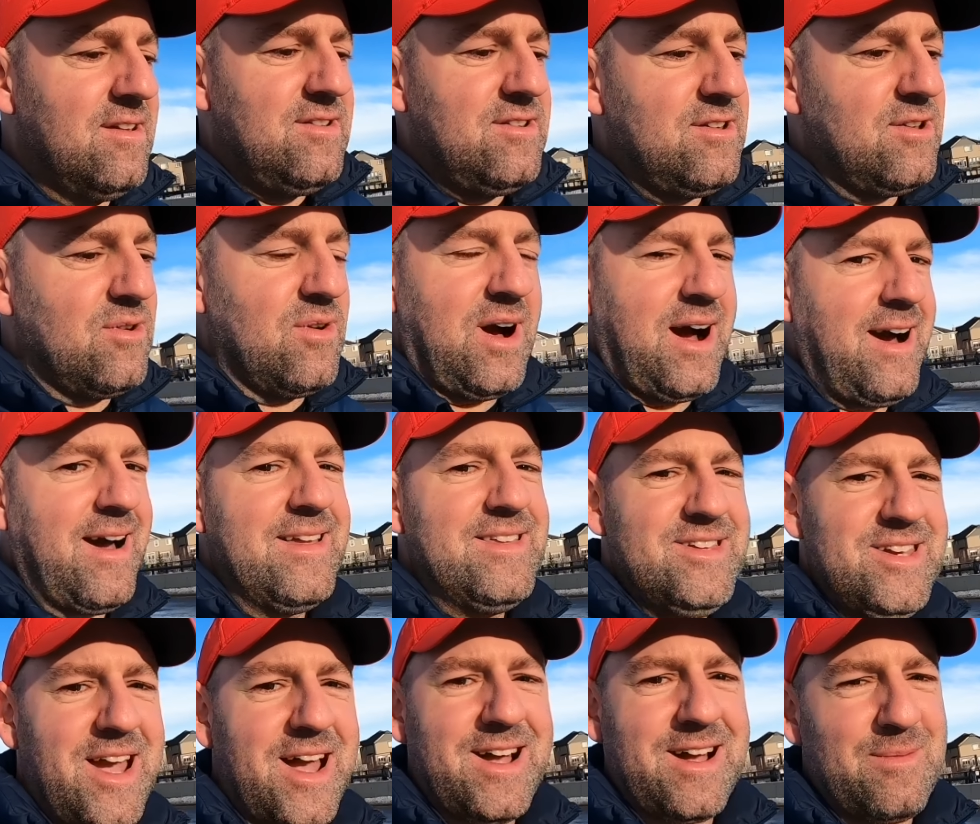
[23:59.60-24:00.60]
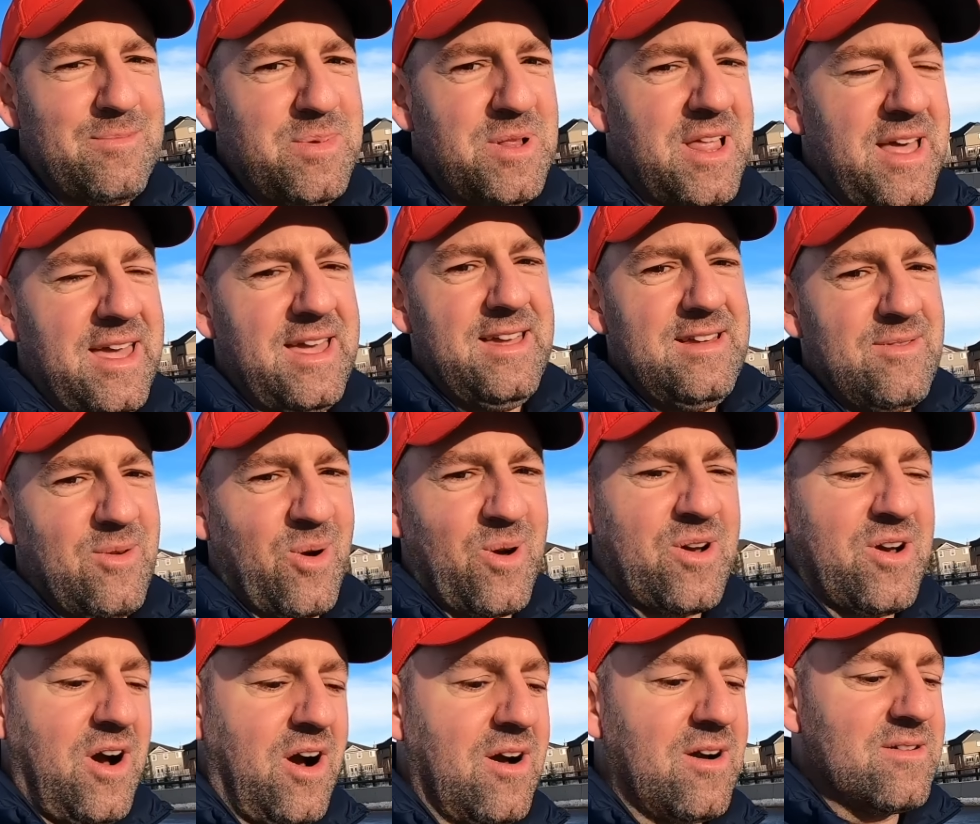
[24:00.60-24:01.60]
to hijack a plane or
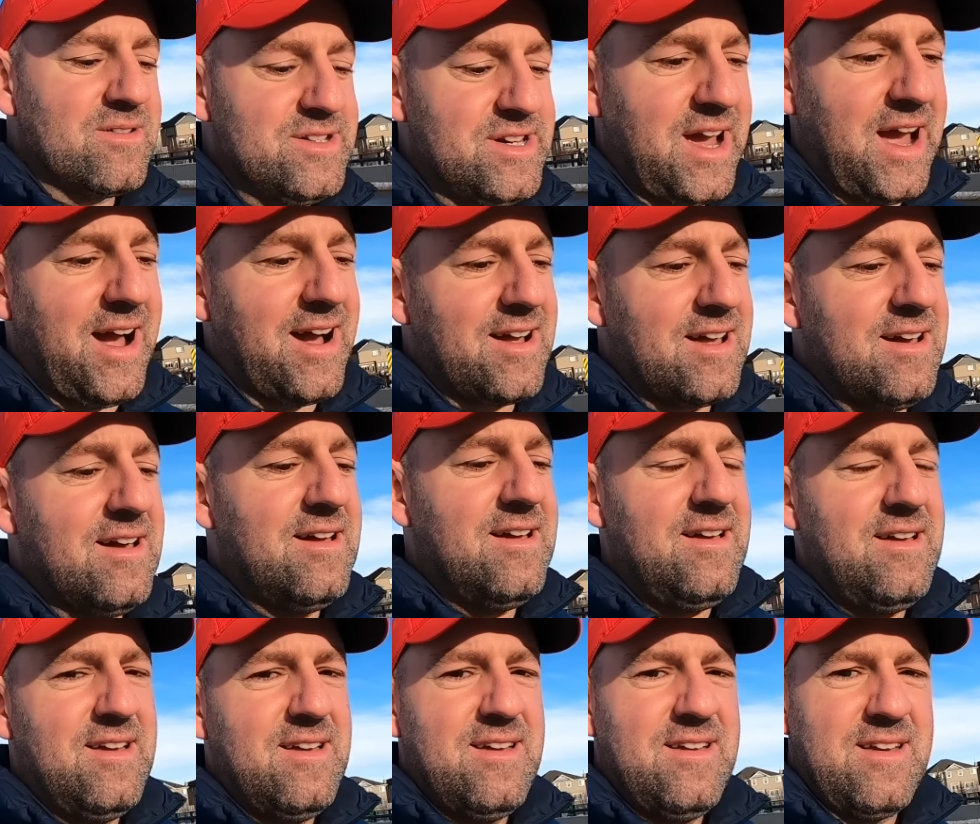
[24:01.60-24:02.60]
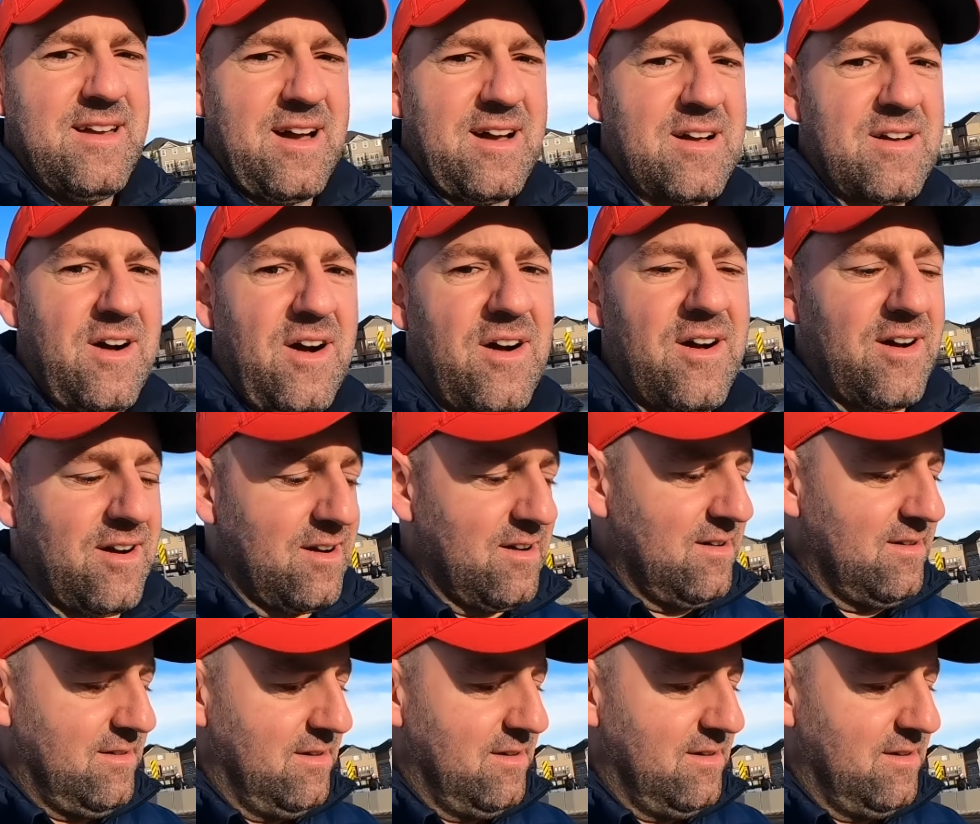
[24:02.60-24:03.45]
carjack a car.